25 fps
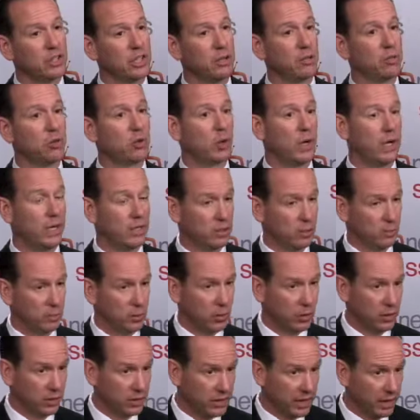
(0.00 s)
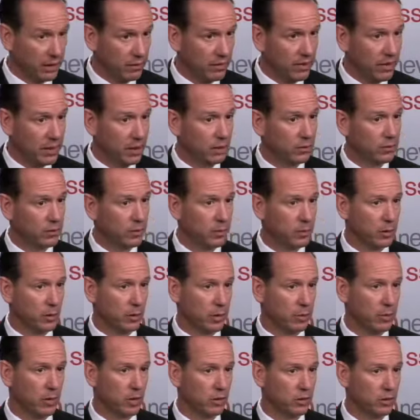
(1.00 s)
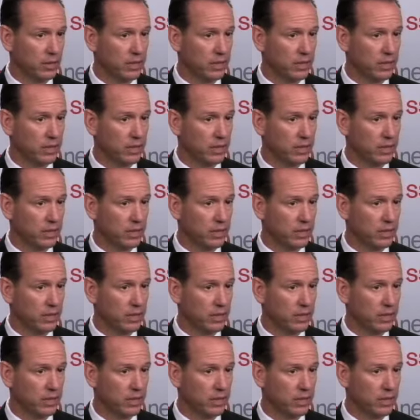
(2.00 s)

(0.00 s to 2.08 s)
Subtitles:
and tries to pull the same video from a remote